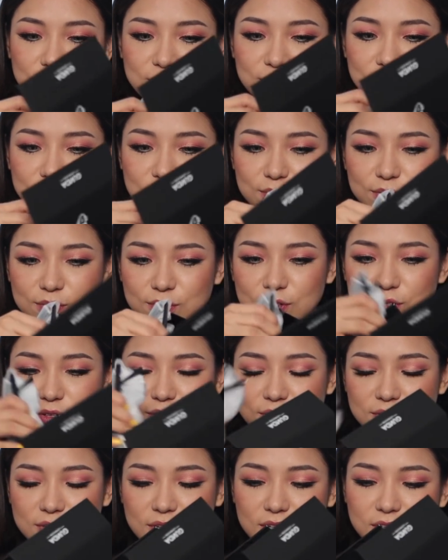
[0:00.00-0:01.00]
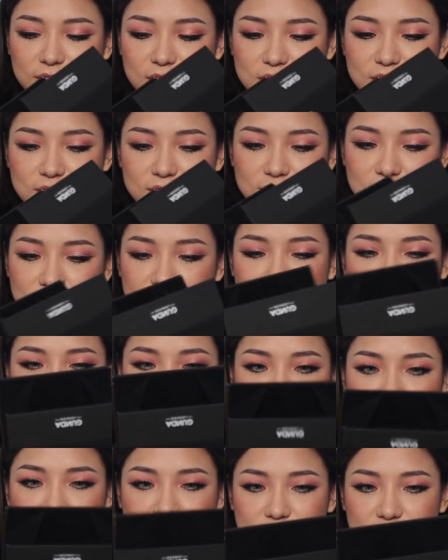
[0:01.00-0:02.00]
your sunglasses is
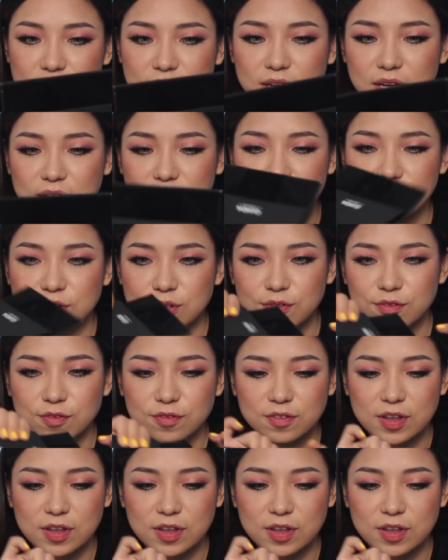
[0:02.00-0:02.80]
out, and you